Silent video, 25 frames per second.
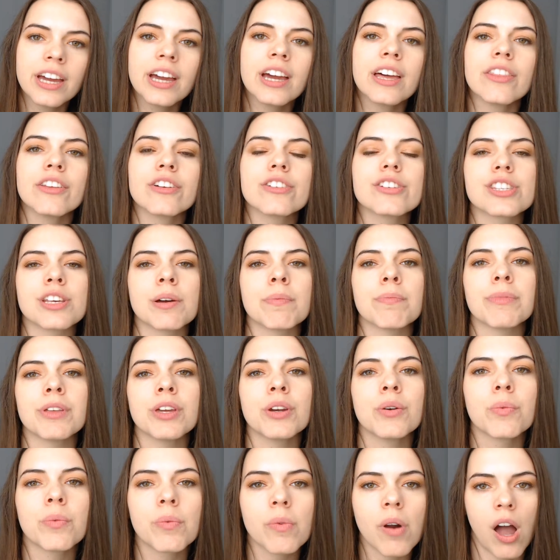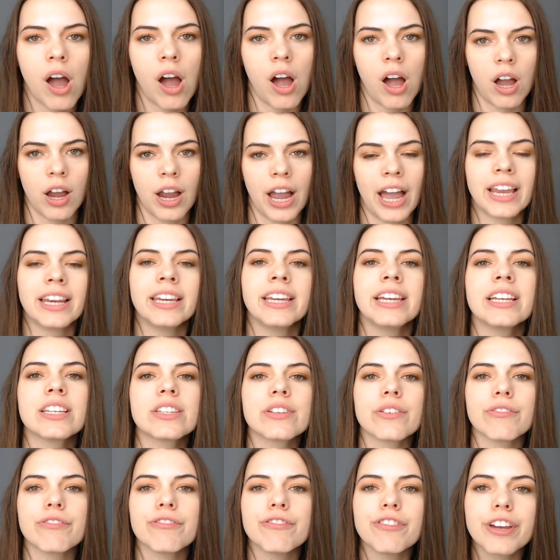There's something wrong. I need to
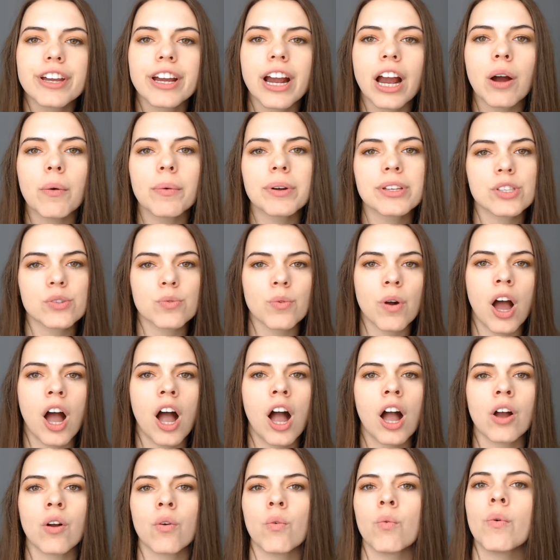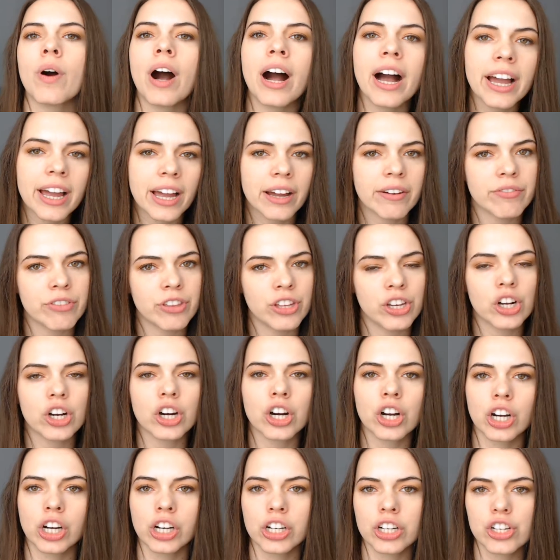figure out what's wrong, why I have the
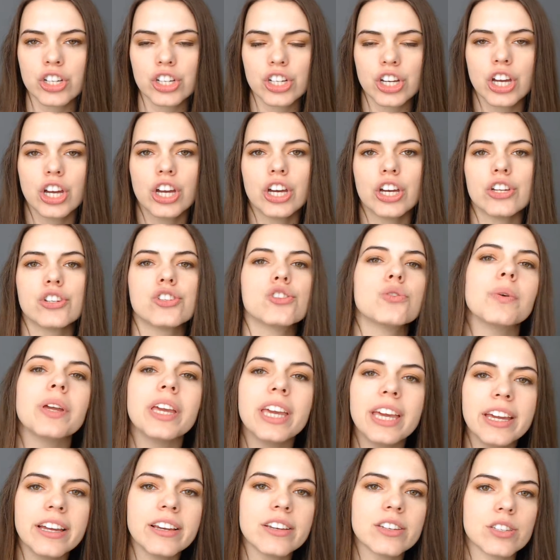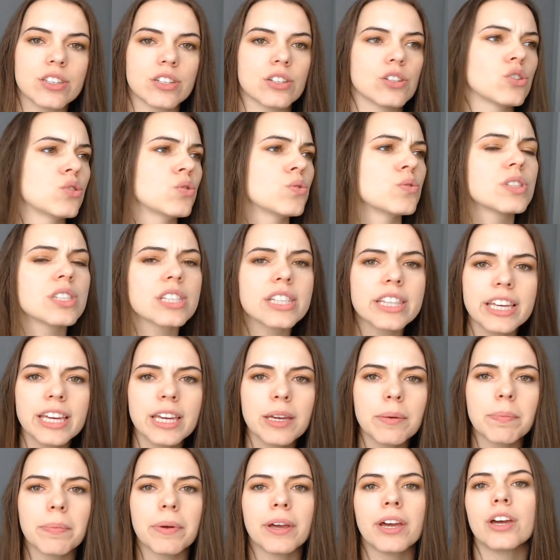urge to eat, to
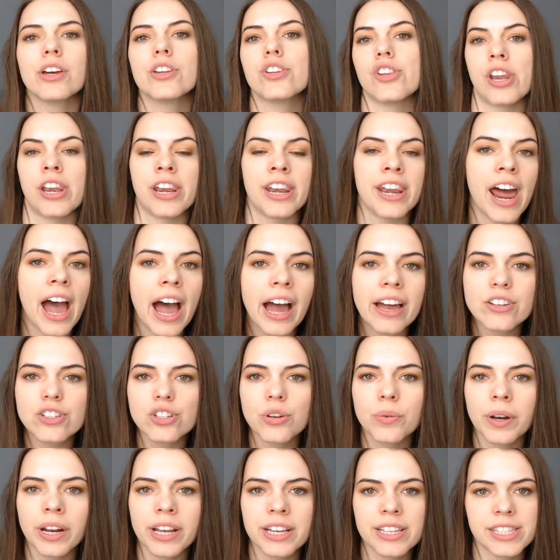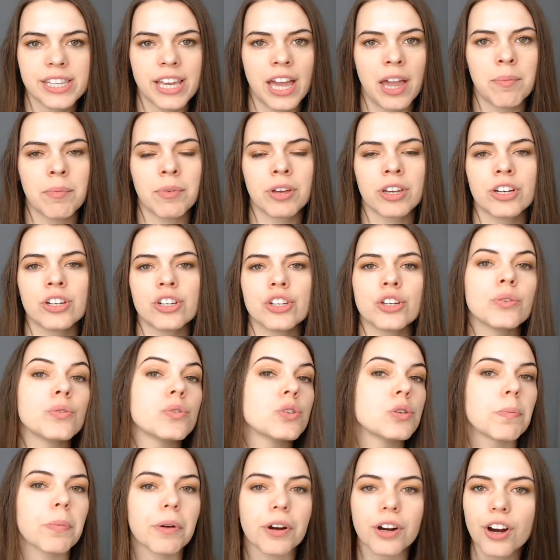sleep, to not do what I say I'm going to do, to
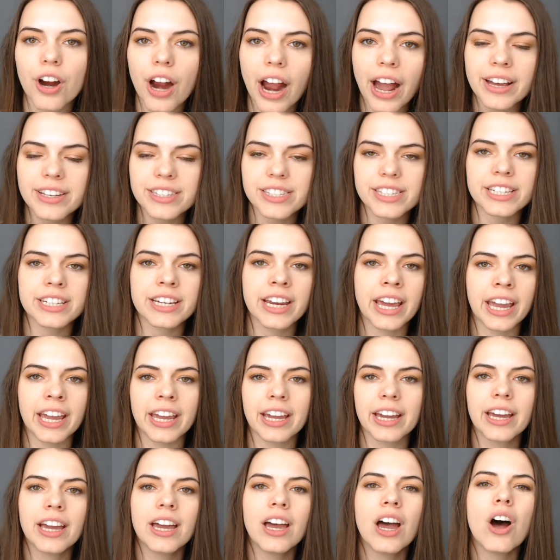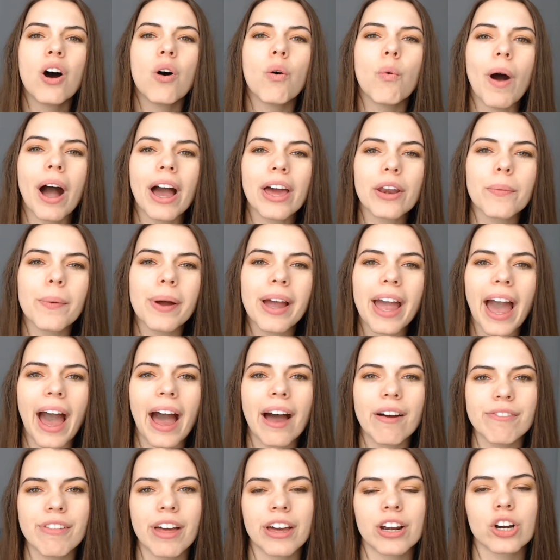procrastinate. Why do I
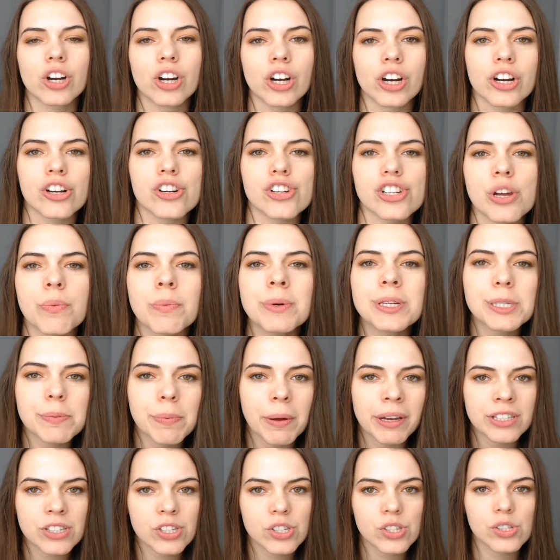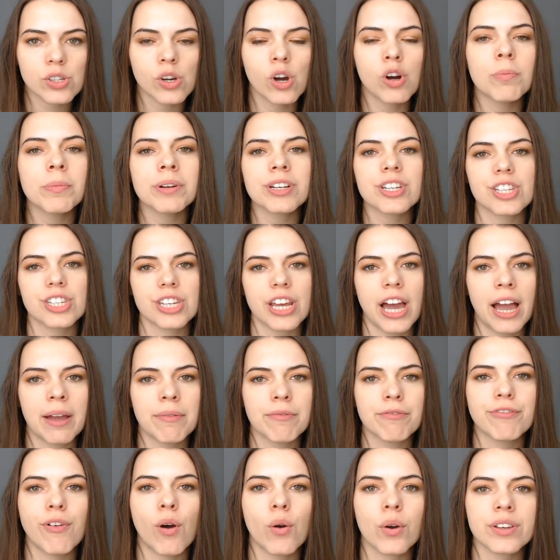have that urge? And we spend so much time
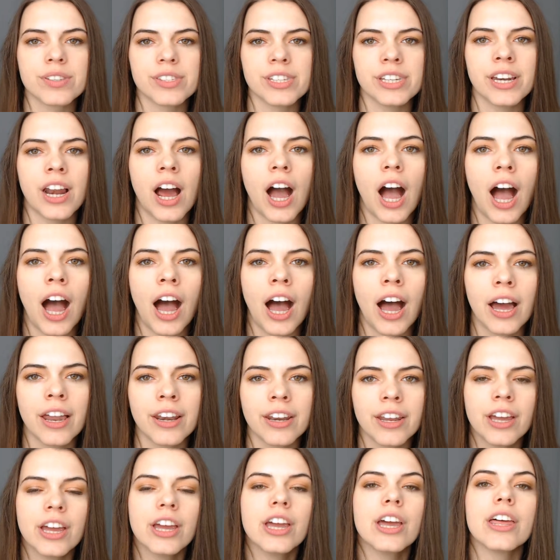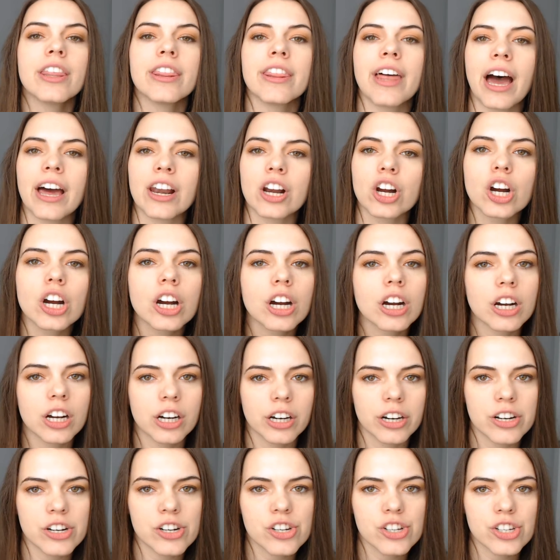focusing on that
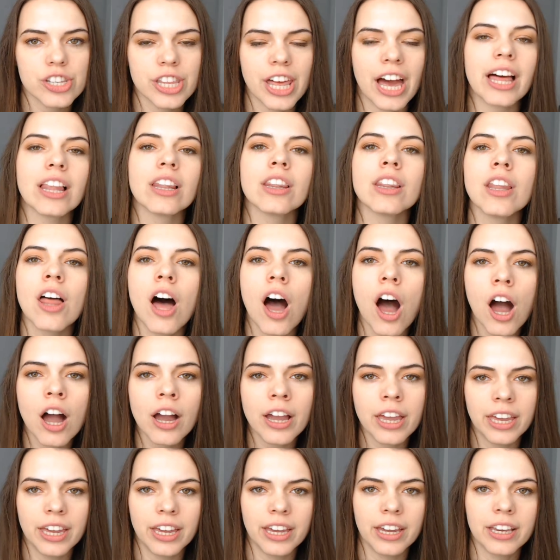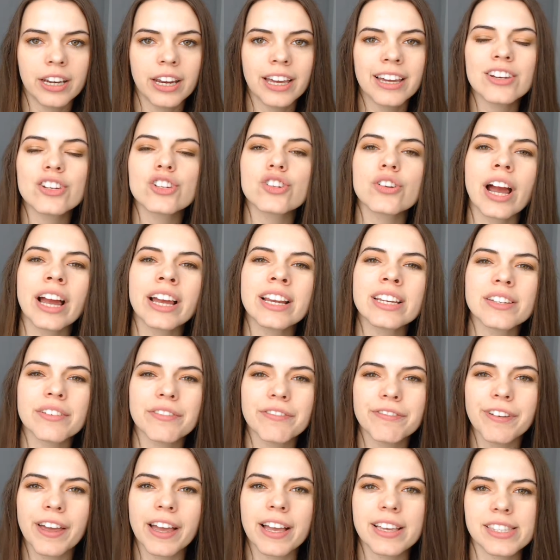urge, that longing, and trying to
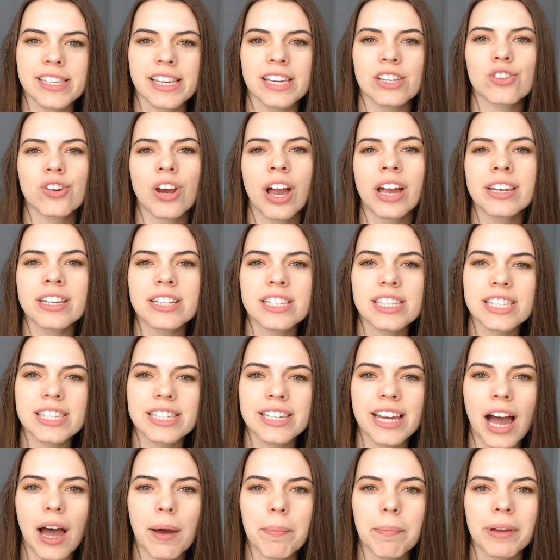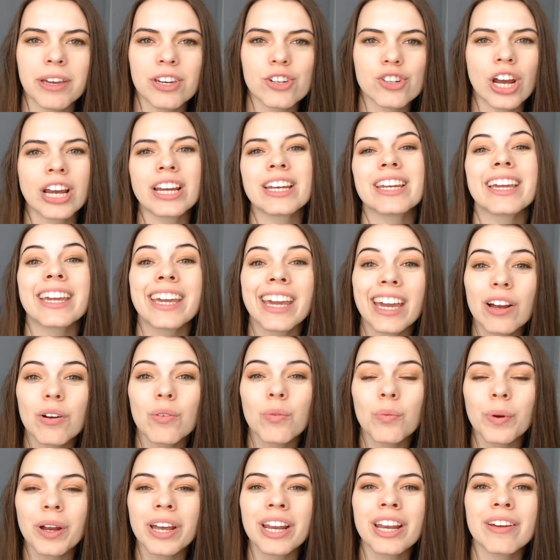fix it, trying to stop it, trying to get
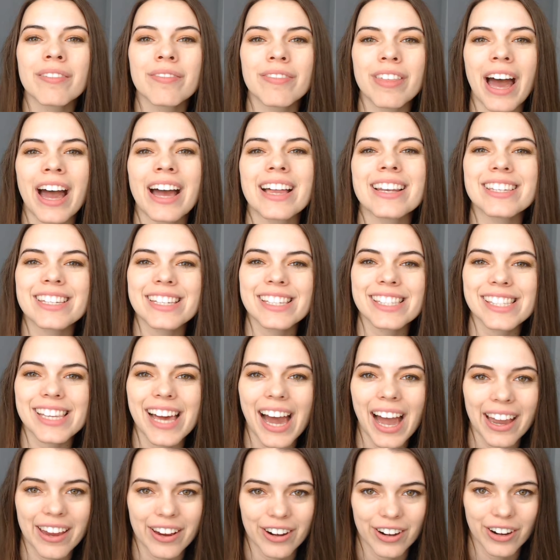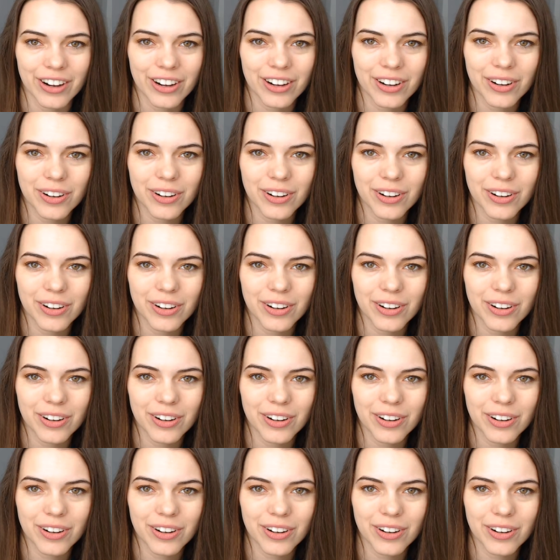rid of that desire.